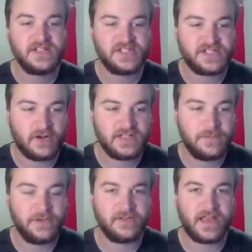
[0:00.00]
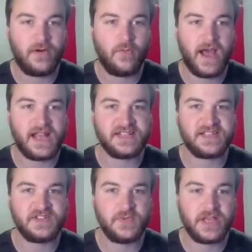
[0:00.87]
start to build out
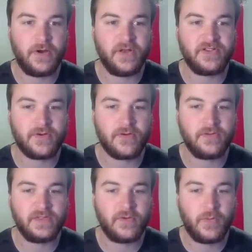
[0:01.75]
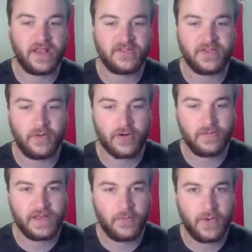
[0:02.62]
west as we go into early week. So
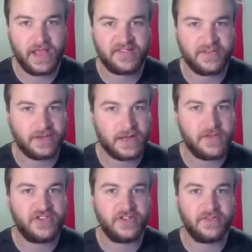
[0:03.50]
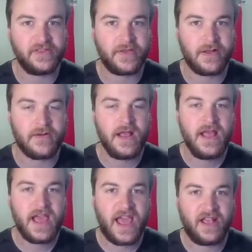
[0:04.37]
early week, still going to be chilly there
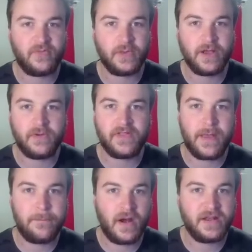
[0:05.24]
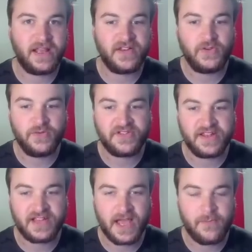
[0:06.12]
as we go into that Monday,
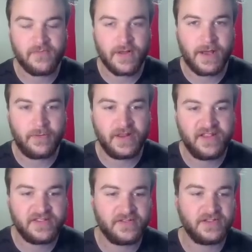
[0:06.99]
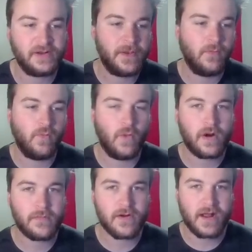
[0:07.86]
Tuesday timeframe out east, a little bit
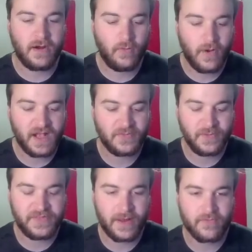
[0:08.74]
warmer out west with that